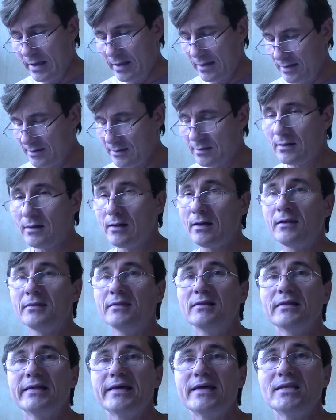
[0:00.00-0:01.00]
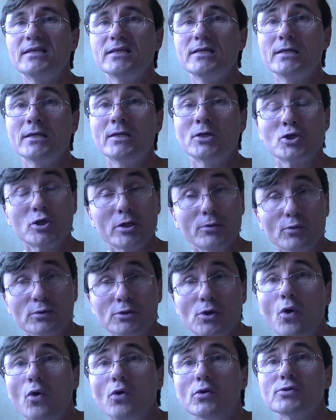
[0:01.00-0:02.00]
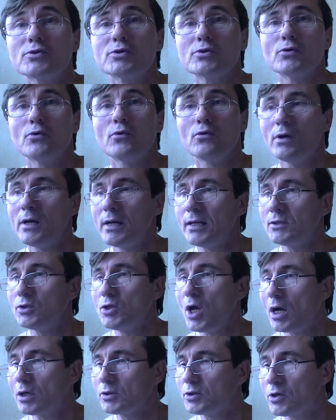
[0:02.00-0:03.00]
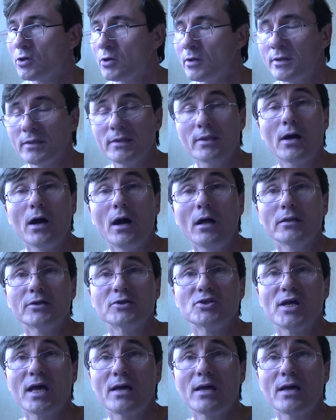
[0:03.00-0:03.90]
the lady, she was also a doctor in theology,